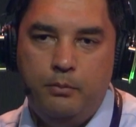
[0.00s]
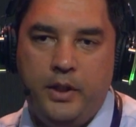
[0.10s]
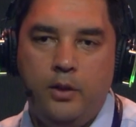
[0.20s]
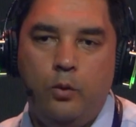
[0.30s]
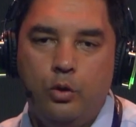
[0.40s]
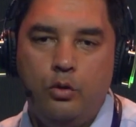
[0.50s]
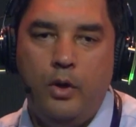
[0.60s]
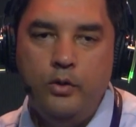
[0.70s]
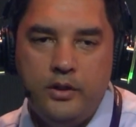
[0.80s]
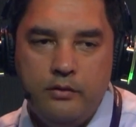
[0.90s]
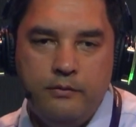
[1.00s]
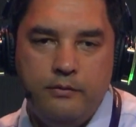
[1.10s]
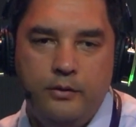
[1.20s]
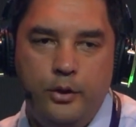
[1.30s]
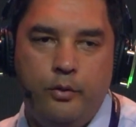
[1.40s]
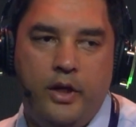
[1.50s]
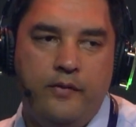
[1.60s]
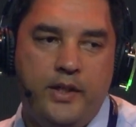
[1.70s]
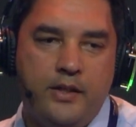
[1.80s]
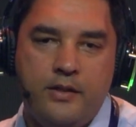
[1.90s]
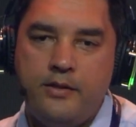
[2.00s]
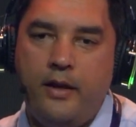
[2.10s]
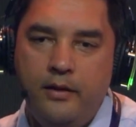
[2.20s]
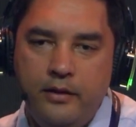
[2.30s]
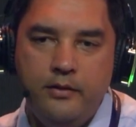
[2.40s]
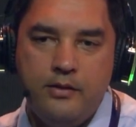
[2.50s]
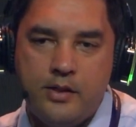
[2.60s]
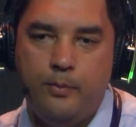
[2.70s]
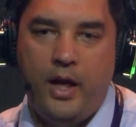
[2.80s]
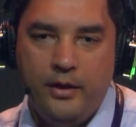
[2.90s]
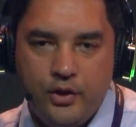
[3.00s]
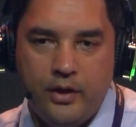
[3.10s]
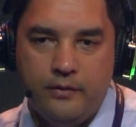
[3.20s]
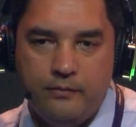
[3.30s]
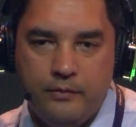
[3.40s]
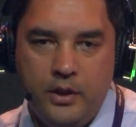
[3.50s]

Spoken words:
But in automotive, you have a cyclical supply chain.